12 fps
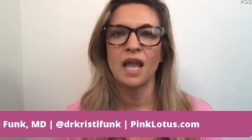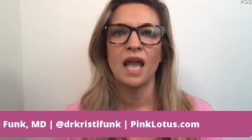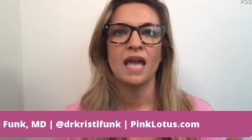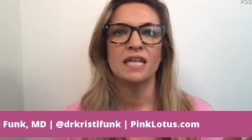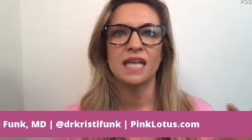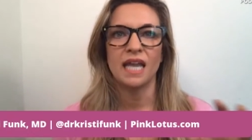
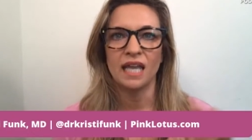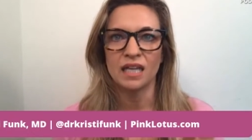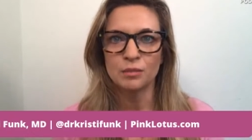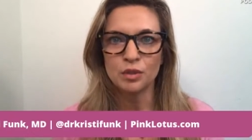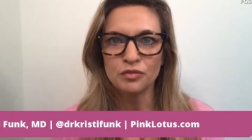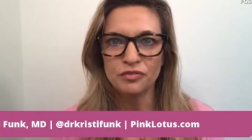and
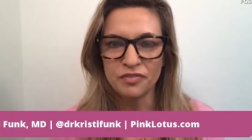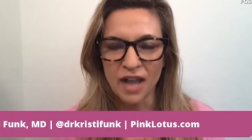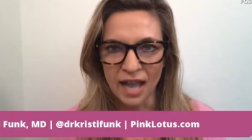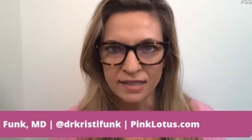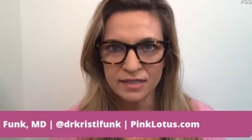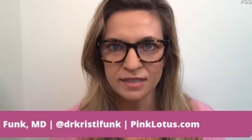animal
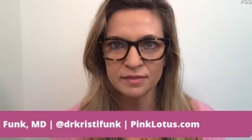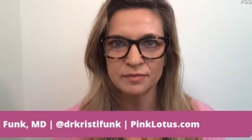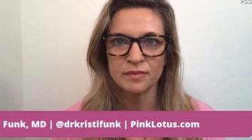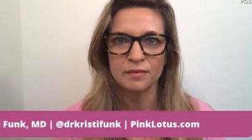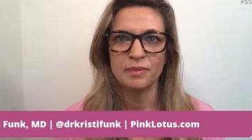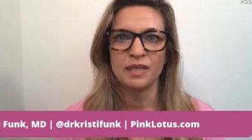fat,
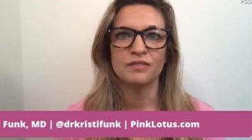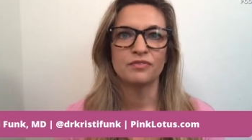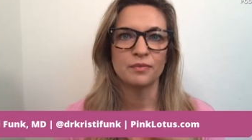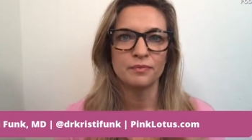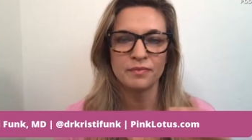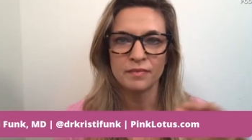be it
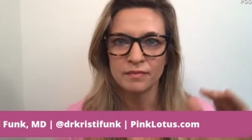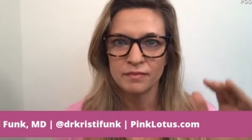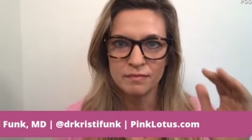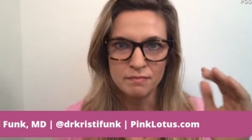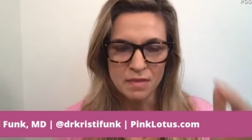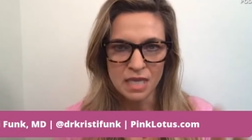from
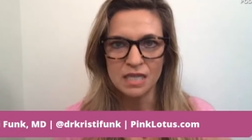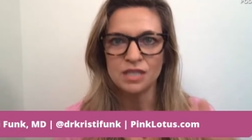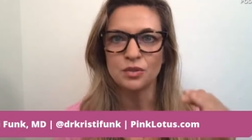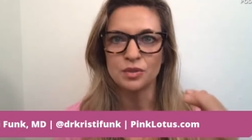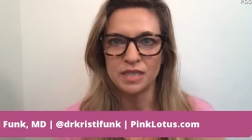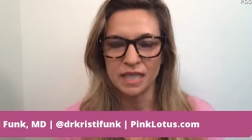
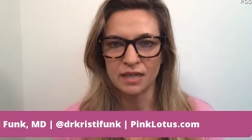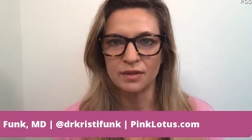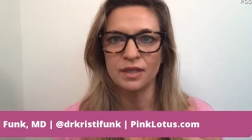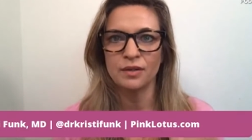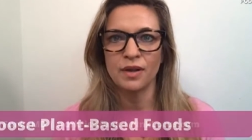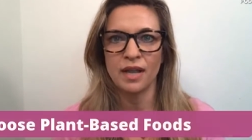meat or
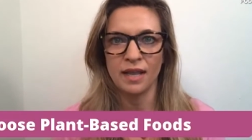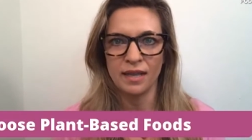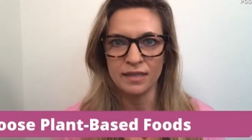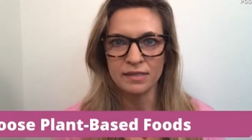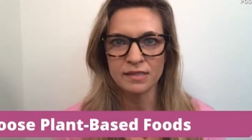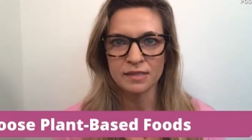dairy or
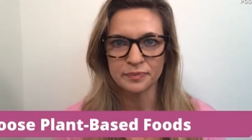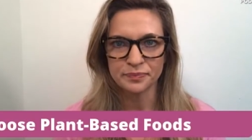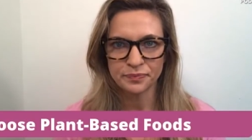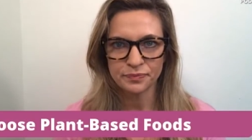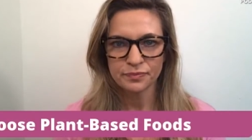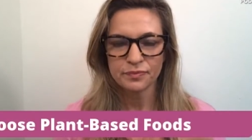eggs,
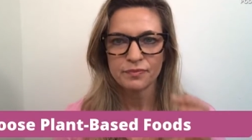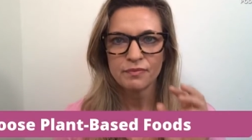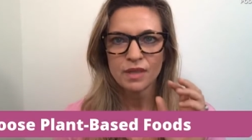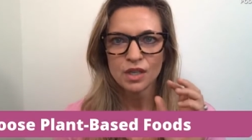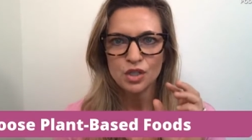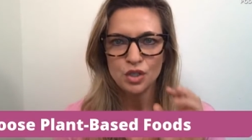
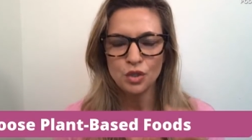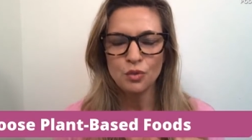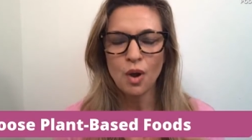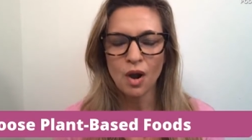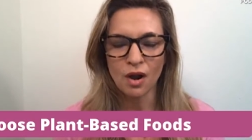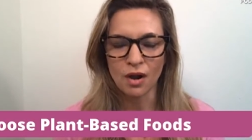
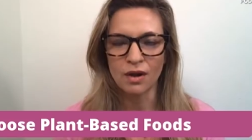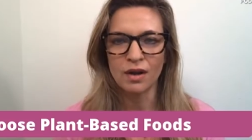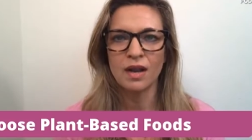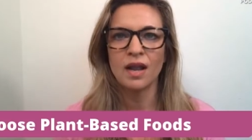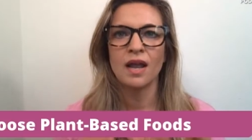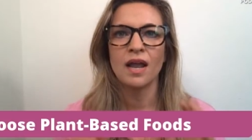you
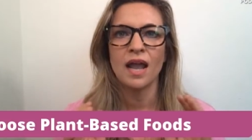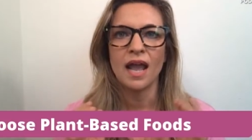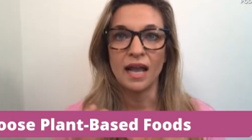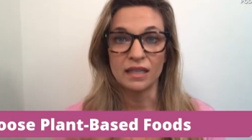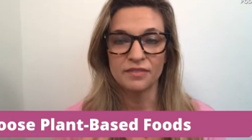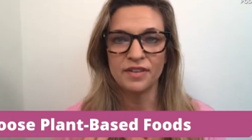are
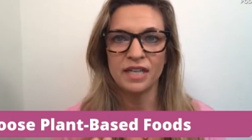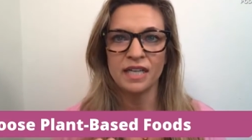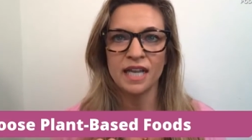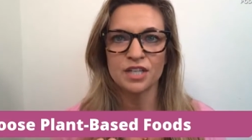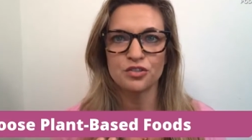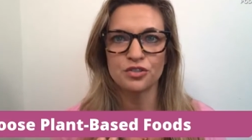
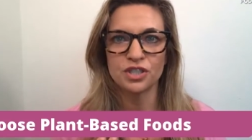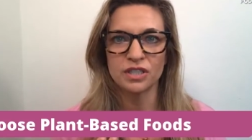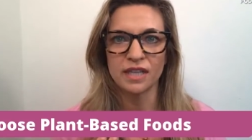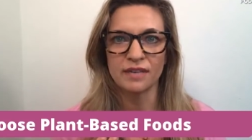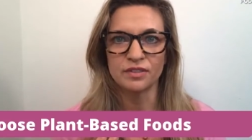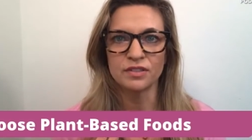elevating
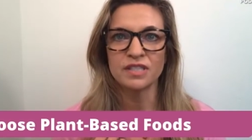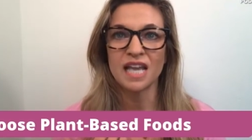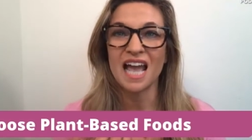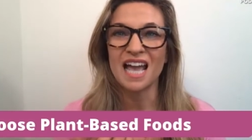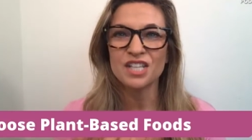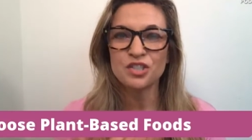estrogen levels.
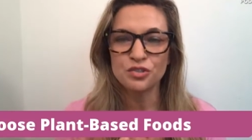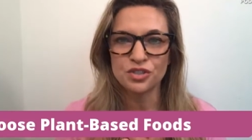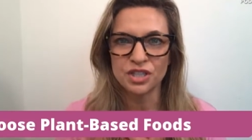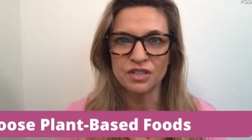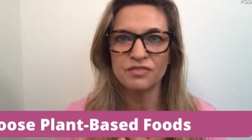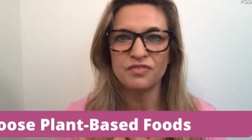
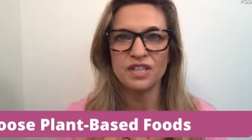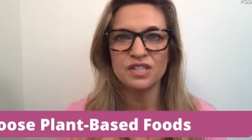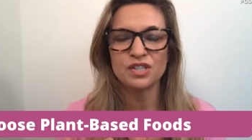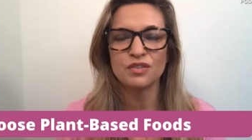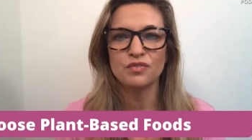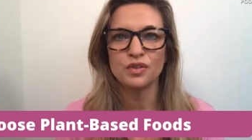Estrogen
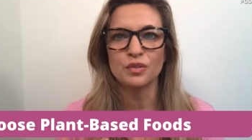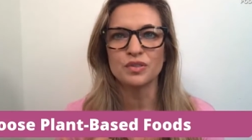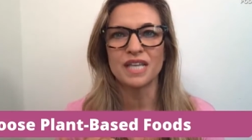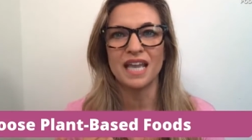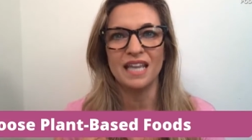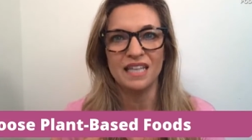feeds and
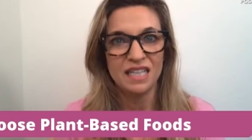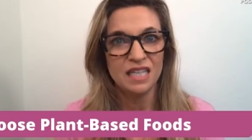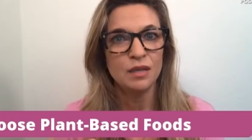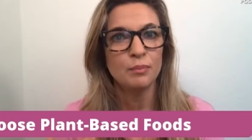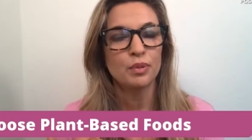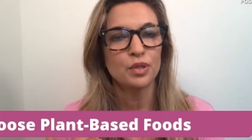fuels
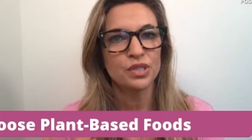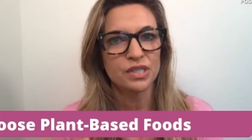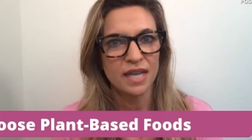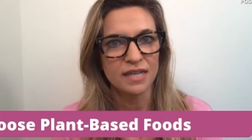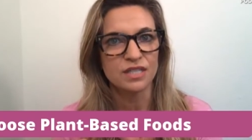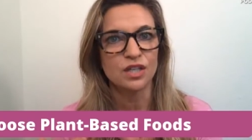
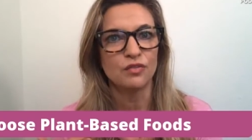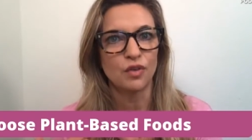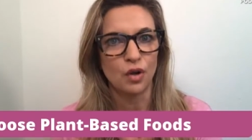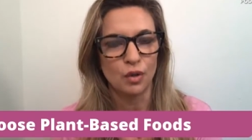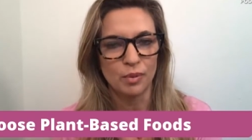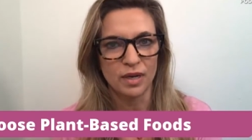80% of
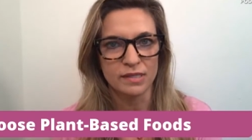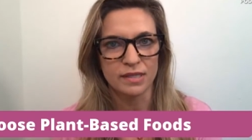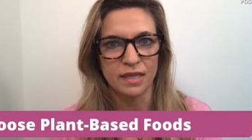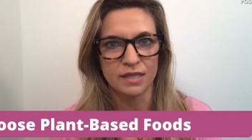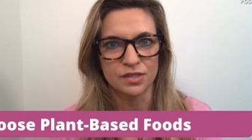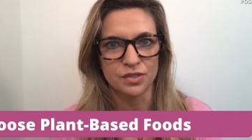all breast
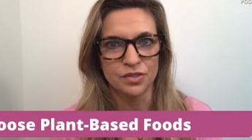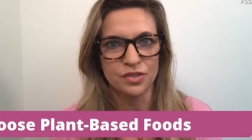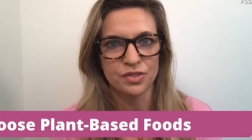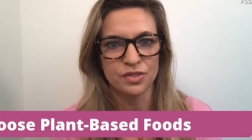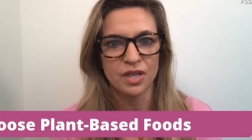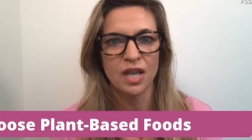cancers.